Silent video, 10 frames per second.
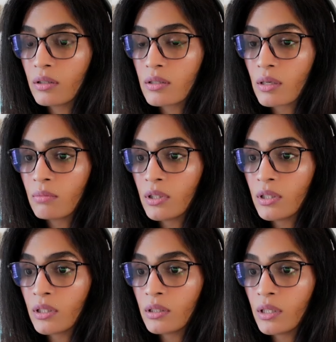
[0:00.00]
Some
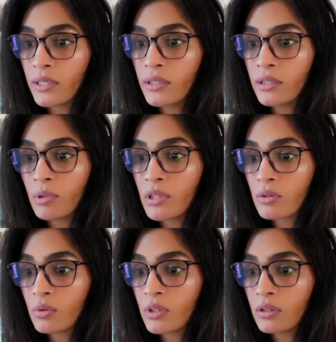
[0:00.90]
lyrical edit, but it's
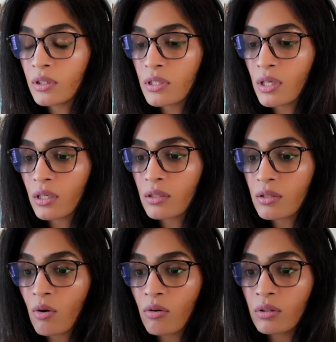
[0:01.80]
only 30 seconds
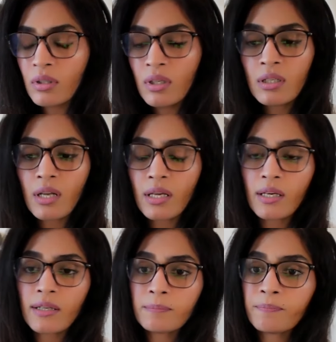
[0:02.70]
long. Nahi
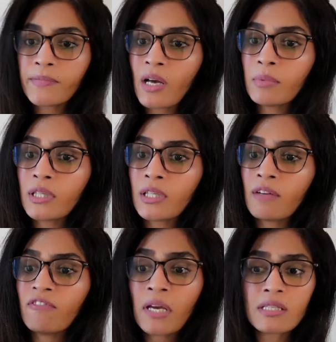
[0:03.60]
hai. Yahan bhi nahi hai.
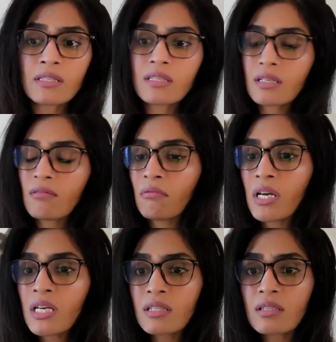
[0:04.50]

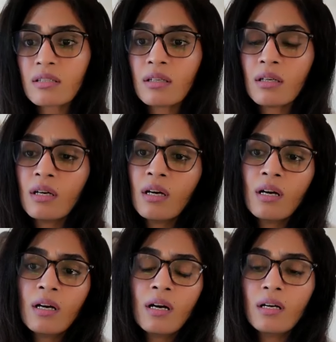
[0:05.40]
Waste.
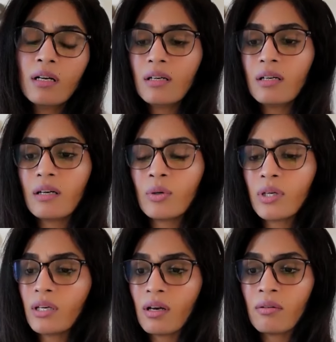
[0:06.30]
Oh,
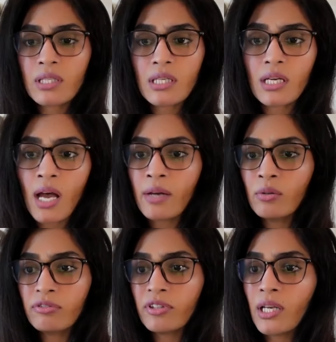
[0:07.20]
okay, one sec. I
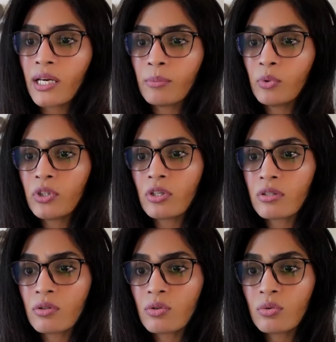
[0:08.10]
don't feel like I'm doing
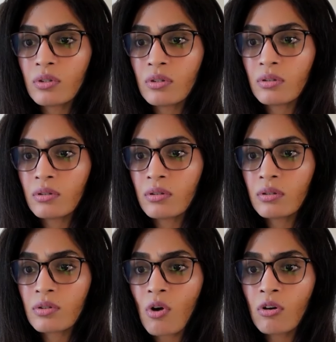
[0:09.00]
justice to the
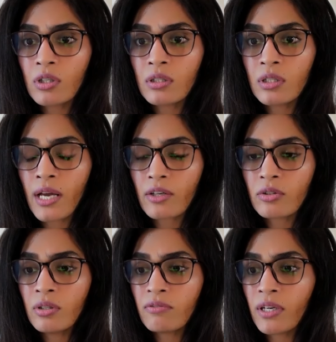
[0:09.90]
song and the
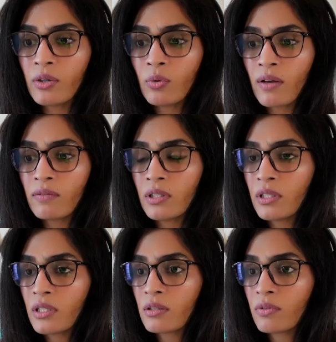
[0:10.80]
reaction. If I don't have the
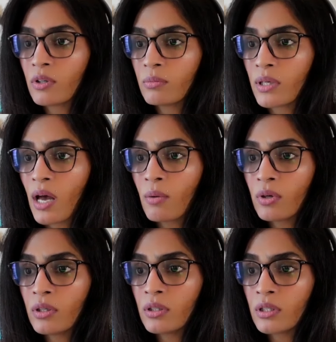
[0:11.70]
lyrics in front of me, I
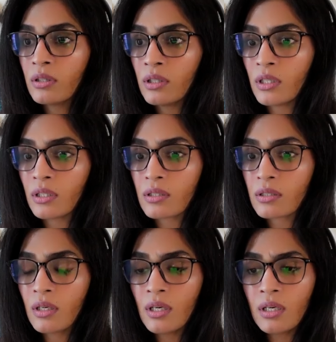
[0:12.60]
want to read the lyrics.
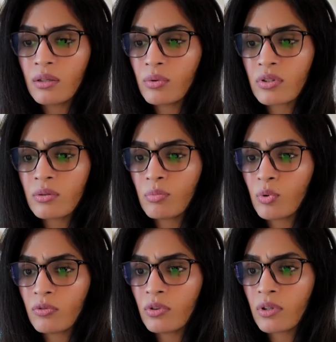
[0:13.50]
It was a
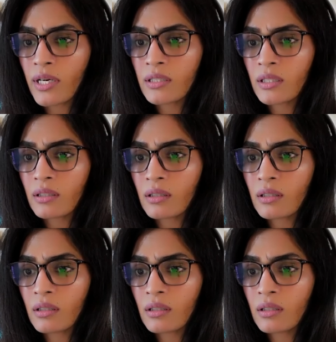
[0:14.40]
beautiful writing.